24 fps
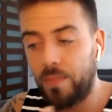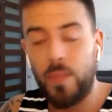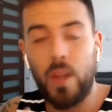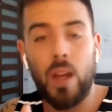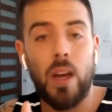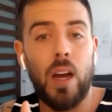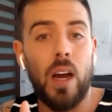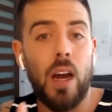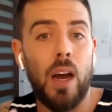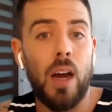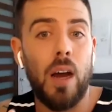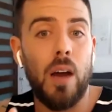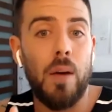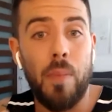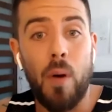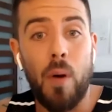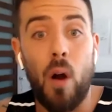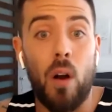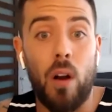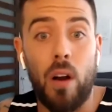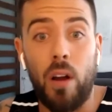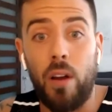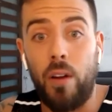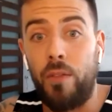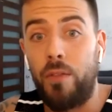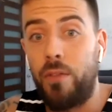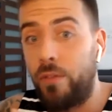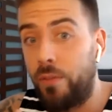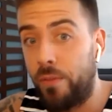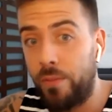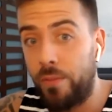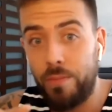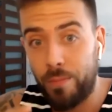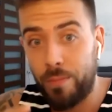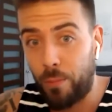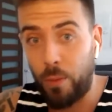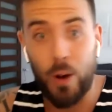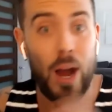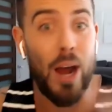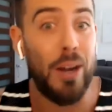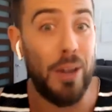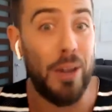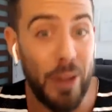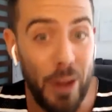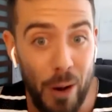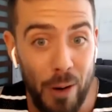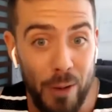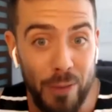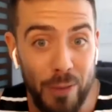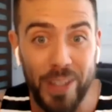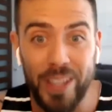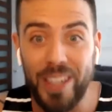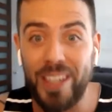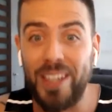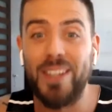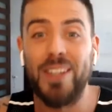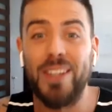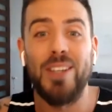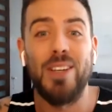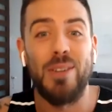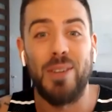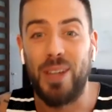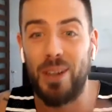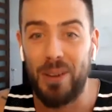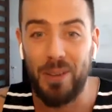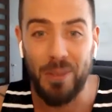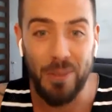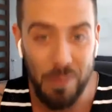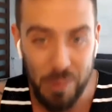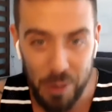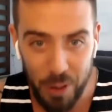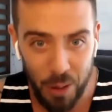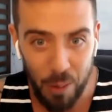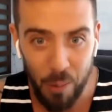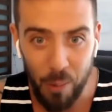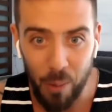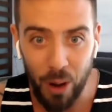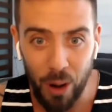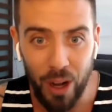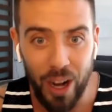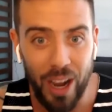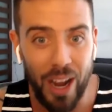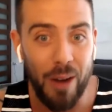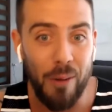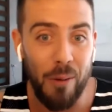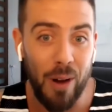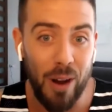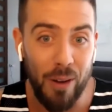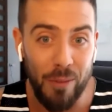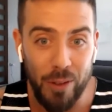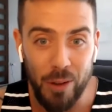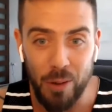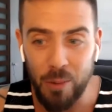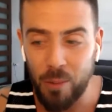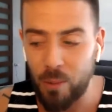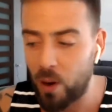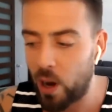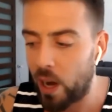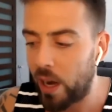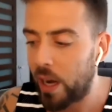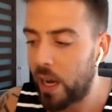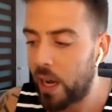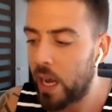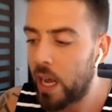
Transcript: uh, part of we're not in COVID, you can you can work kind of wherever you want.